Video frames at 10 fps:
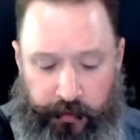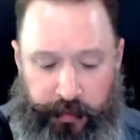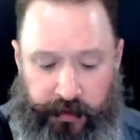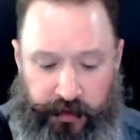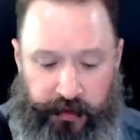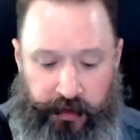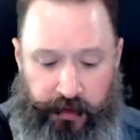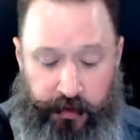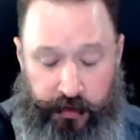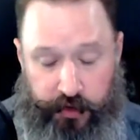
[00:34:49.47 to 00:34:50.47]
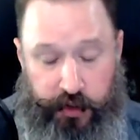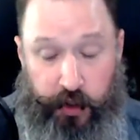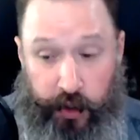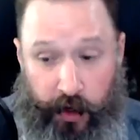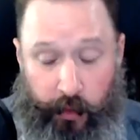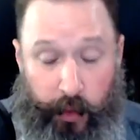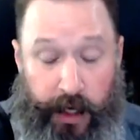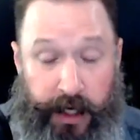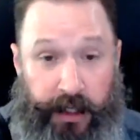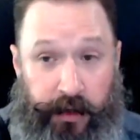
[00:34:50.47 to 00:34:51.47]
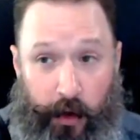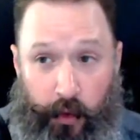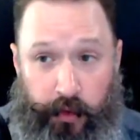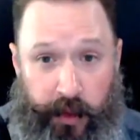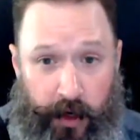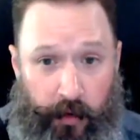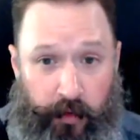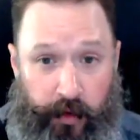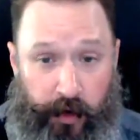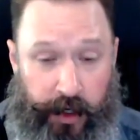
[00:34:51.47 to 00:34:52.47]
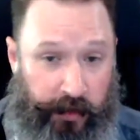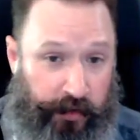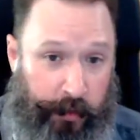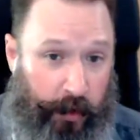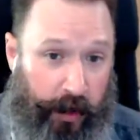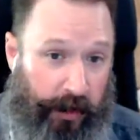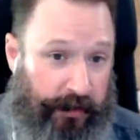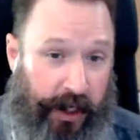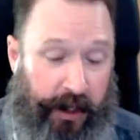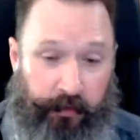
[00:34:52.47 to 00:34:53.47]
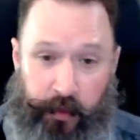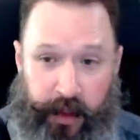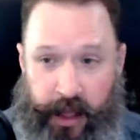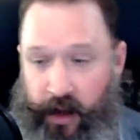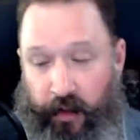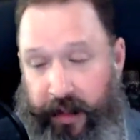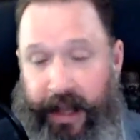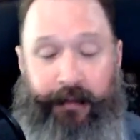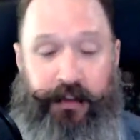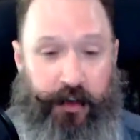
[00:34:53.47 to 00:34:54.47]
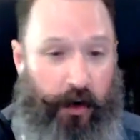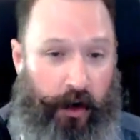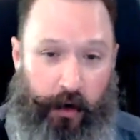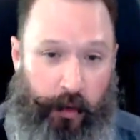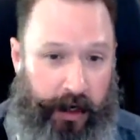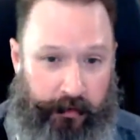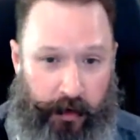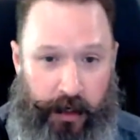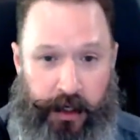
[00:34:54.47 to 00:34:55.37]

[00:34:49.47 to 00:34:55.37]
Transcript: businesses should already know their customer, kind of what they call the avatar or whatever.